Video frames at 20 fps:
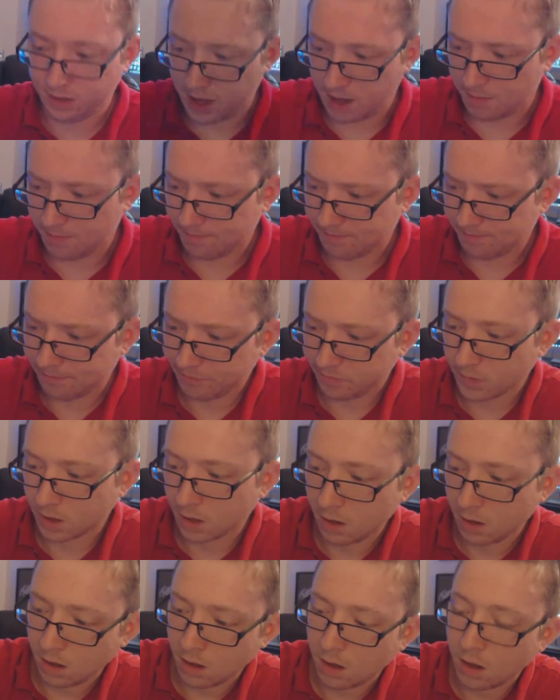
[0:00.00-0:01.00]
that.
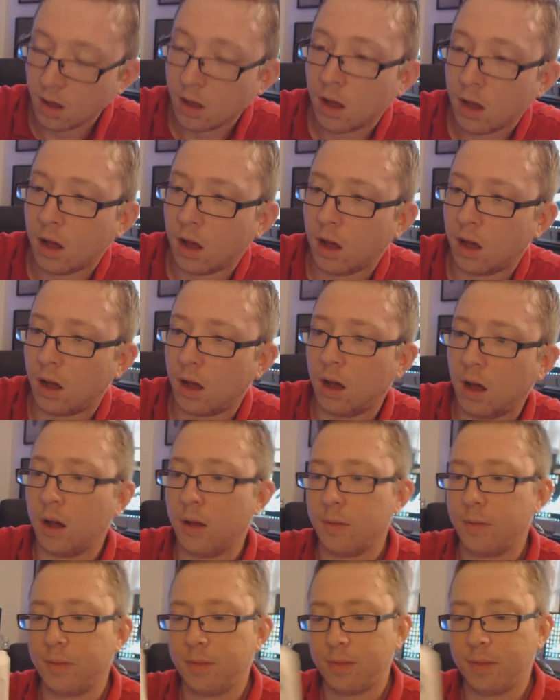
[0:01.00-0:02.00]

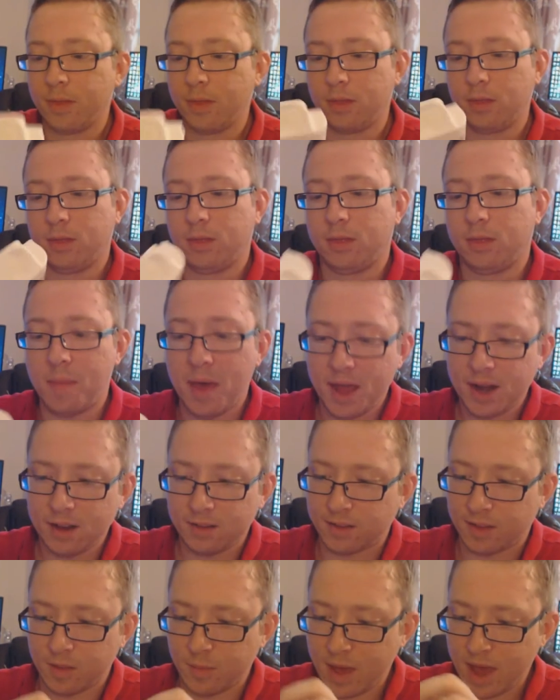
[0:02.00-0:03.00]
Uh,
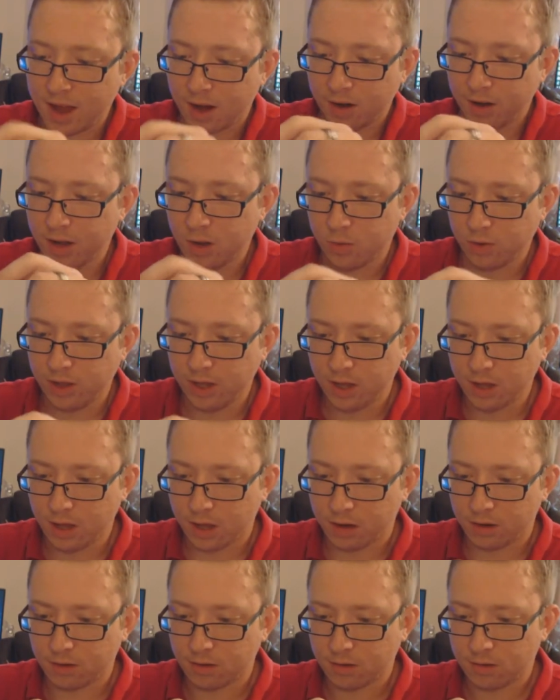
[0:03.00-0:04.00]
magnets on the back are equally
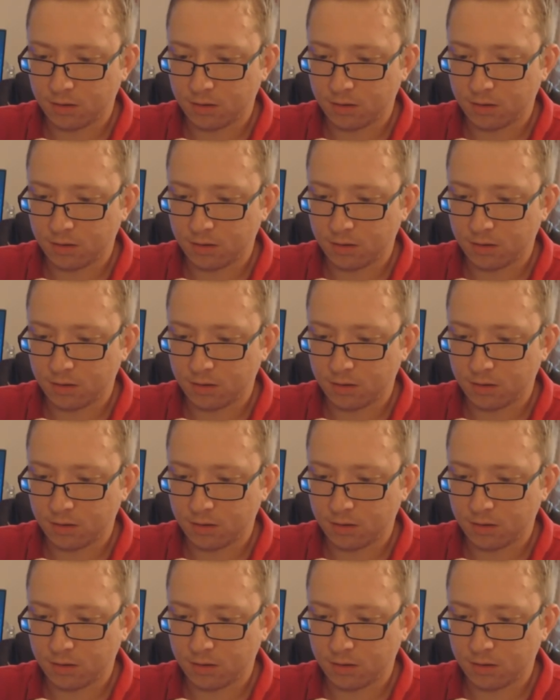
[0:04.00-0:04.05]
good.